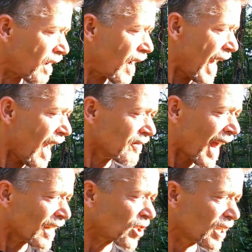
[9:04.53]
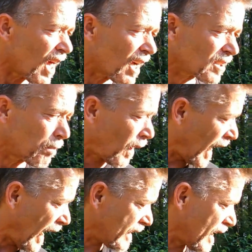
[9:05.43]
I haven't actually lost a
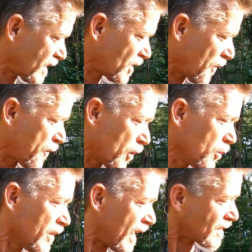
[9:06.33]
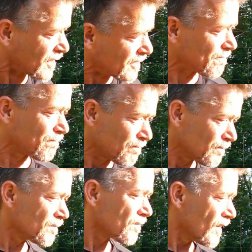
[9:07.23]
plant yet. There's a few that's,
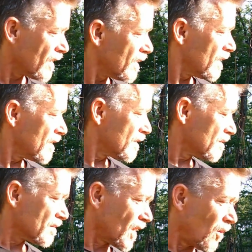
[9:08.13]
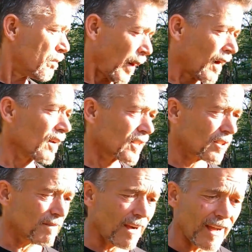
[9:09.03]
you know, barely
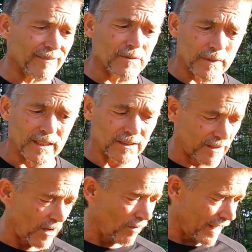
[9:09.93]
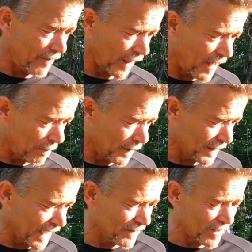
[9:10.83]
surviving because they only have a couple
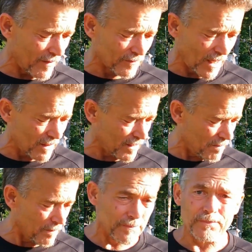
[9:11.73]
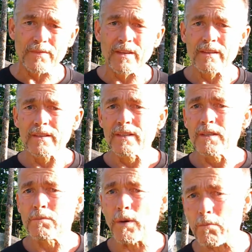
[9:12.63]
leaves left on them.
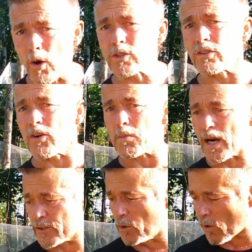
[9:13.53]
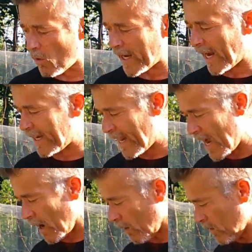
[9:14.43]
But most of them are doing okay
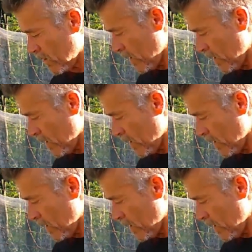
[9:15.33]
now.